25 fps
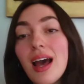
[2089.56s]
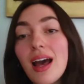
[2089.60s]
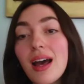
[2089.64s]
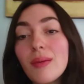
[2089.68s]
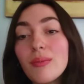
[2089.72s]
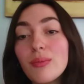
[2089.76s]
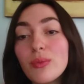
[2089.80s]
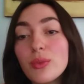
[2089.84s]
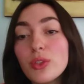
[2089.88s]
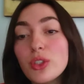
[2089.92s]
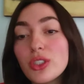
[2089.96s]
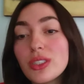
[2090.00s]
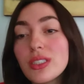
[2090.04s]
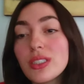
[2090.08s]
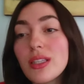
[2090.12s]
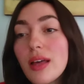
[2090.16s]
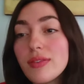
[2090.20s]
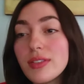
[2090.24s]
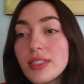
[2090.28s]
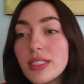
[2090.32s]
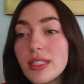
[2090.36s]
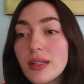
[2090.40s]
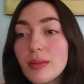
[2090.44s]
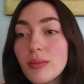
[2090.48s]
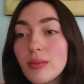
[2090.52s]
um, we'd just
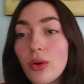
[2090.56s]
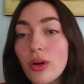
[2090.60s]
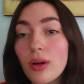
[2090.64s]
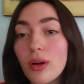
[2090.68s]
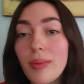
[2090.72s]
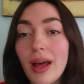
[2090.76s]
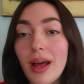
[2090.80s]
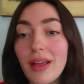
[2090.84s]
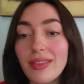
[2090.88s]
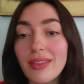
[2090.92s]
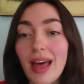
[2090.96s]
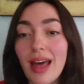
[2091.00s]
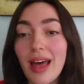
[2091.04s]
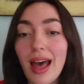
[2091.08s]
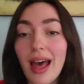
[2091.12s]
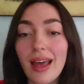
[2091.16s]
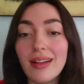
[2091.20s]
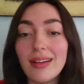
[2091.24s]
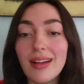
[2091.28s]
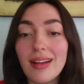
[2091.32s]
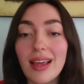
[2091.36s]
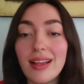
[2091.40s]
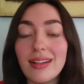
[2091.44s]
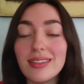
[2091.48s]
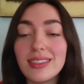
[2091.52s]
love to hear more about
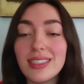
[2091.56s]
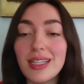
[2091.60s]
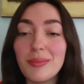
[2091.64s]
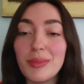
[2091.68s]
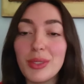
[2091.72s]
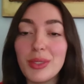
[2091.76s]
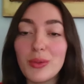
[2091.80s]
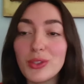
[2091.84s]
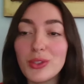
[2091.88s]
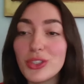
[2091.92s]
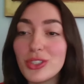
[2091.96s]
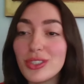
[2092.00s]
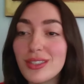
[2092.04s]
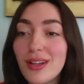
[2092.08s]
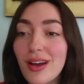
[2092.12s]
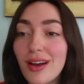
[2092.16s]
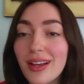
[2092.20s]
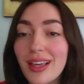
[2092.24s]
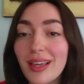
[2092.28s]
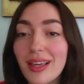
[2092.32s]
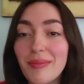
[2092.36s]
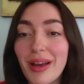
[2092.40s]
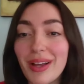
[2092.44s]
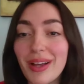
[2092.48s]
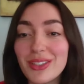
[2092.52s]
that and tim you were just
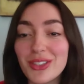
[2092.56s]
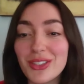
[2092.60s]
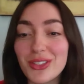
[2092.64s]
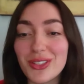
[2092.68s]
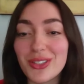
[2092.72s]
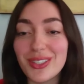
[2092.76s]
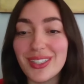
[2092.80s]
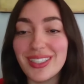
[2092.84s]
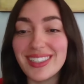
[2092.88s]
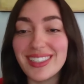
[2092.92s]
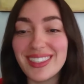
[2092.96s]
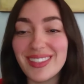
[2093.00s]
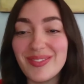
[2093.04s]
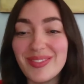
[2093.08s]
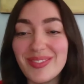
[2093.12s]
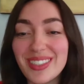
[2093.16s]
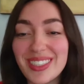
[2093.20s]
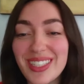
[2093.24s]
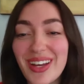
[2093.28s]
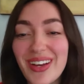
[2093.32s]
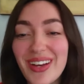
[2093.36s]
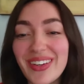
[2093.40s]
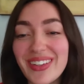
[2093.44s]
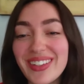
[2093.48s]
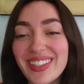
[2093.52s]
talking about journalism
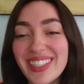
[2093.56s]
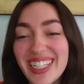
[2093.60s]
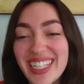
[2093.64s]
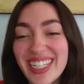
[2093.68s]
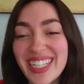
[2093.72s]
so